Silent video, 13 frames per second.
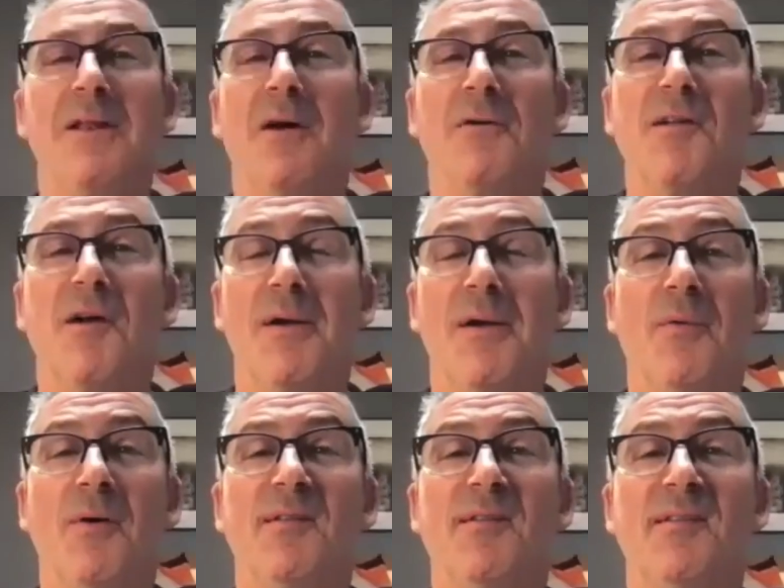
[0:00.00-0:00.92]
So it
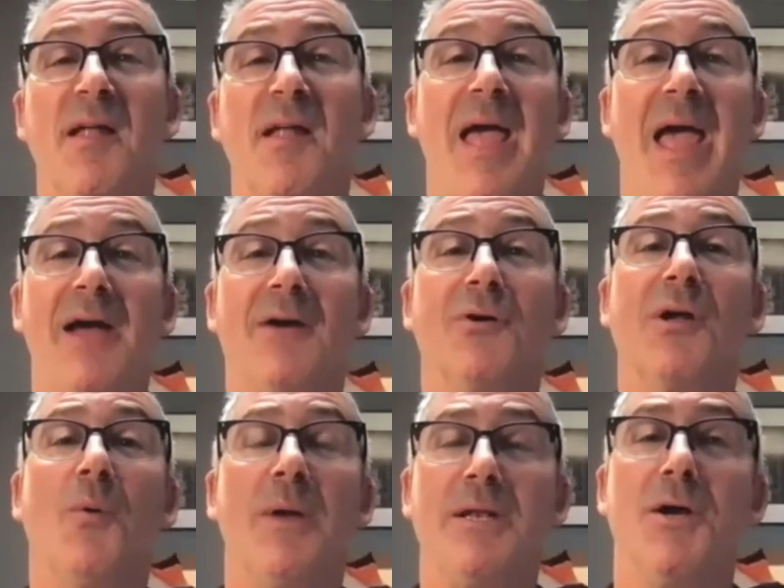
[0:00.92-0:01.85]
was
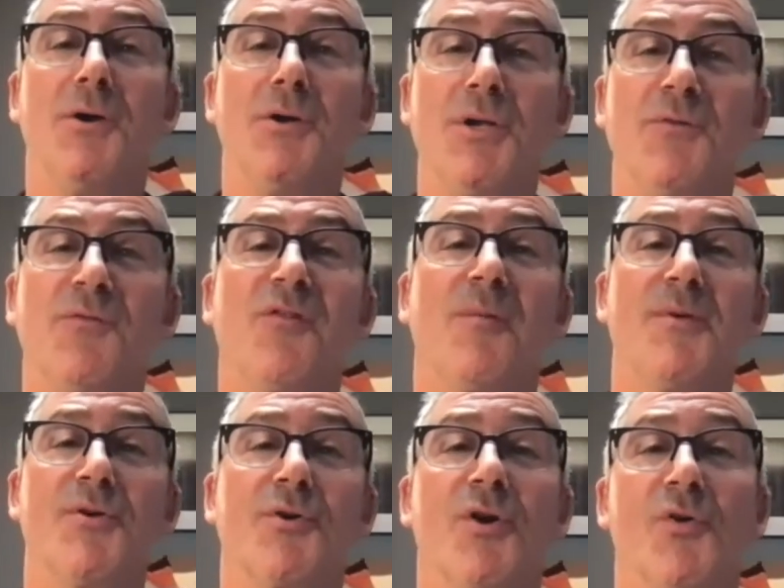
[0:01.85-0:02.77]
Eric. We know you from
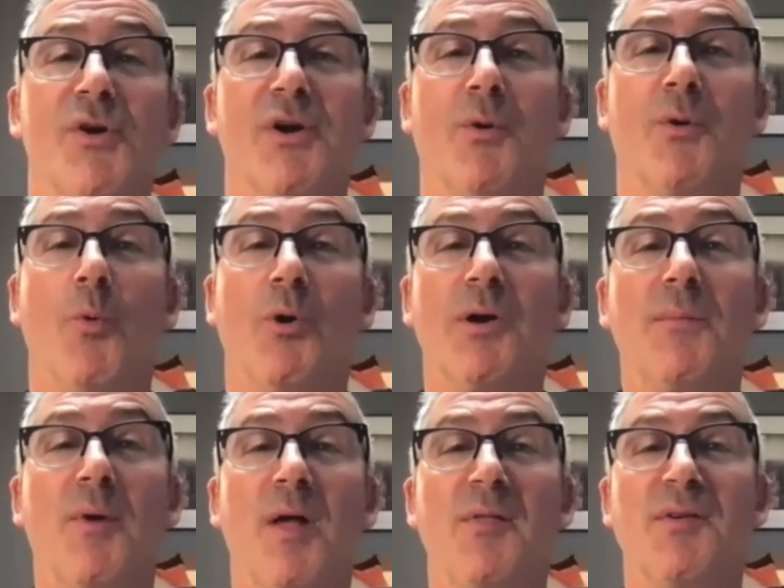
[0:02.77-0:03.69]
your career at Warner
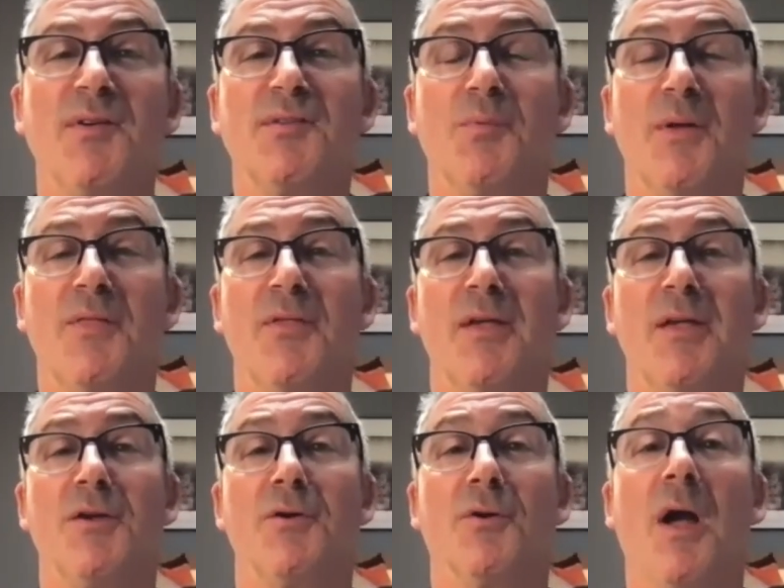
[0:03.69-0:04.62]
Brothers. We
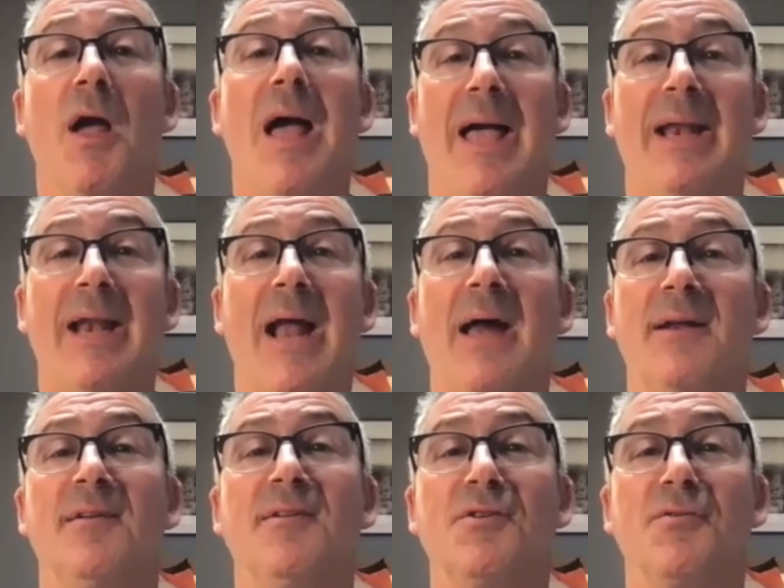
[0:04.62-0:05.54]
think you're an
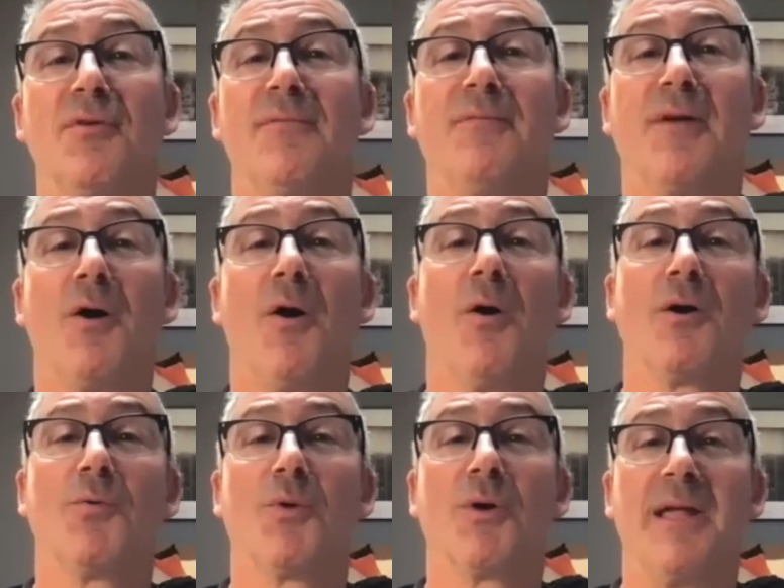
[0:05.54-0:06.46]
honest, terrific,
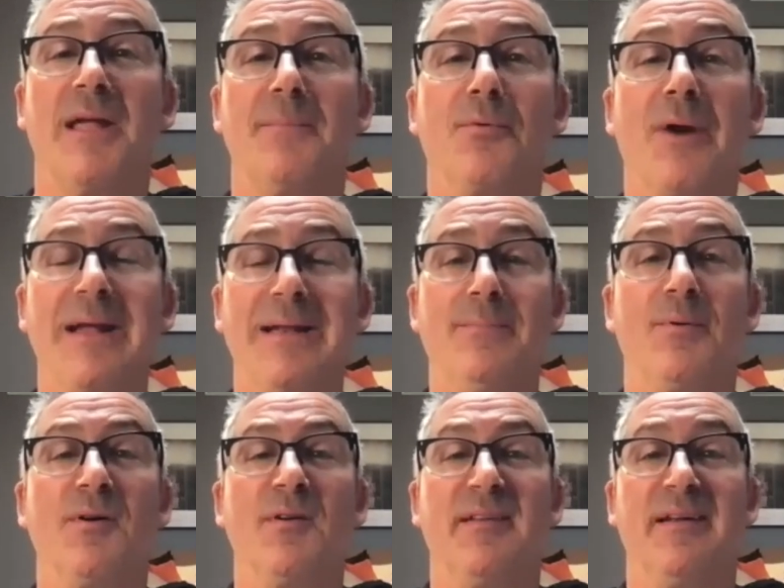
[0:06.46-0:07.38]
hardworking, bright
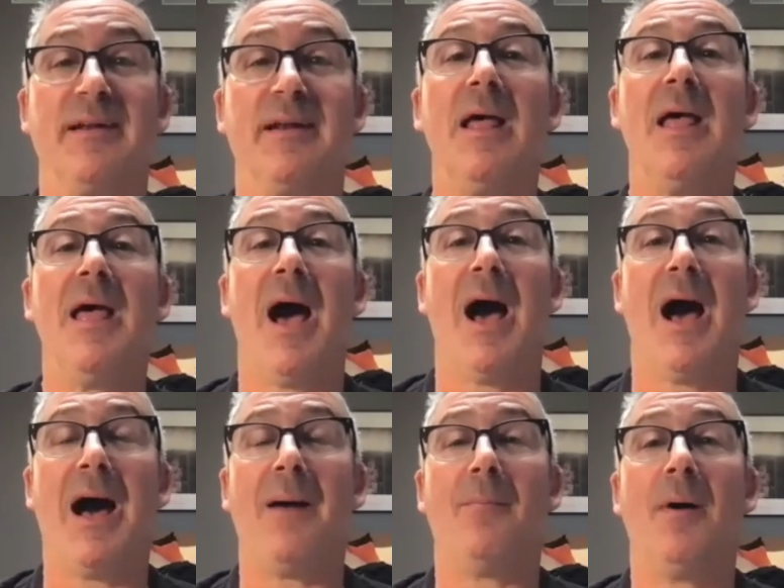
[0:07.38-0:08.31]
person. Um,